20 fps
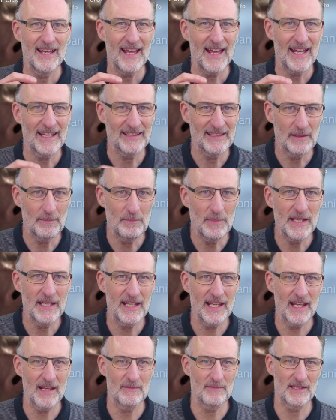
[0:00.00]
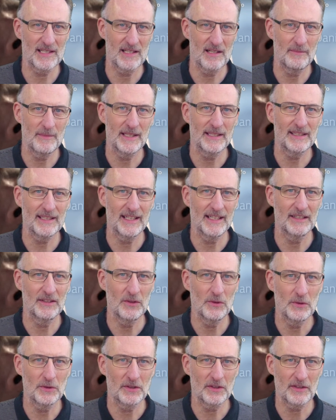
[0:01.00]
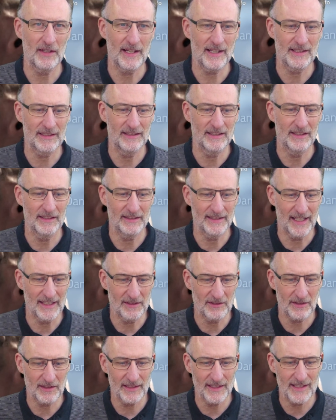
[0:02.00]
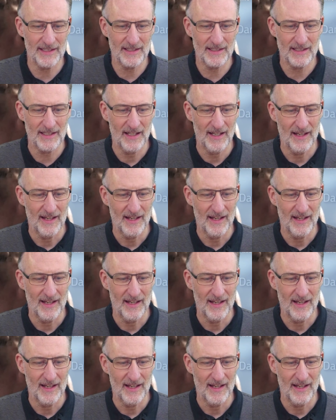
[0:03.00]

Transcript: at the PKM Summit in Utrecht, Netherlands.